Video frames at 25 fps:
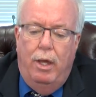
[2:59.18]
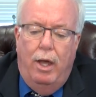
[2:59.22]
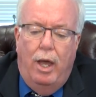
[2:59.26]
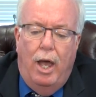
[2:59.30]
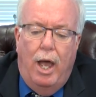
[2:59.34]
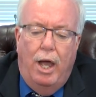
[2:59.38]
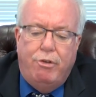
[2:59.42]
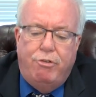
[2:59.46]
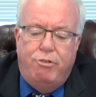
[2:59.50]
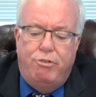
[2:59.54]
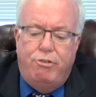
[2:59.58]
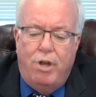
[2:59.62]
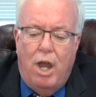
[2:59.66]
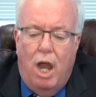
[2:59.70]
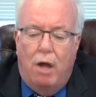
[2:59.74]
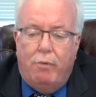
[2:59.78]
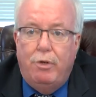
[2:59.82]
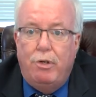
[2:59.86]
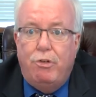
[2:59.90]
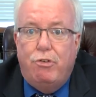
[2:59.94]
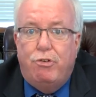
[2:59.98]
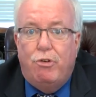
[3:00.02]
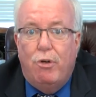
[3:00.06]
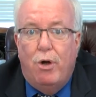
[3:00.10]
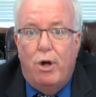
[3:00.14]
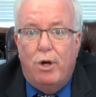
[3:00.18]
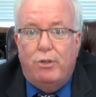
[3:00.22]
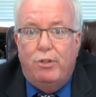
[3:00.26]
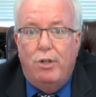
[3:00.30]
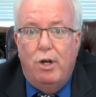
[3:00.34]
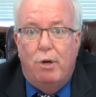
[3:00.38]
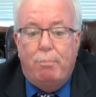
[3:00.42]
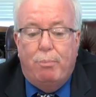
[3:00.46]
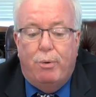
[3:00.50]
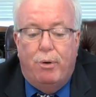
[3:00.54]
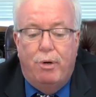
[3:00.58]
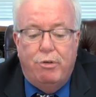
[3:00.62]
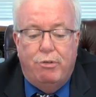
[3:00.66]
as Sharon chalked
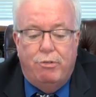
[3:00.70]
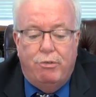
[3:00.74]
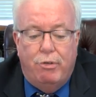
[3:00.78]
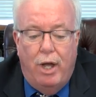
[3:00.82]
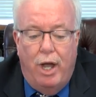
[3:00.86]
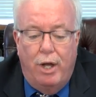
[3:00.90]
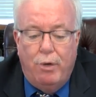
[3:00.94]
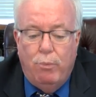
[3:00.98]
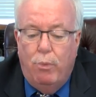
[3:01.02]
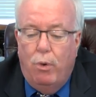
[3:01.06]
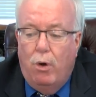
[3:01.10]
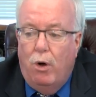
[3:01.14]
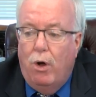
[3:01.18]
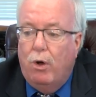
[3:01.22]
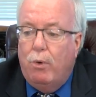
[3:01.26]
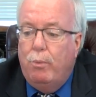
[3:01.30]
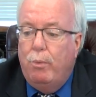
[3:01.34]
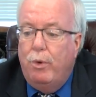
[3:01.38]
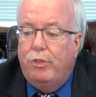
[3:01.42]
up her sidewalk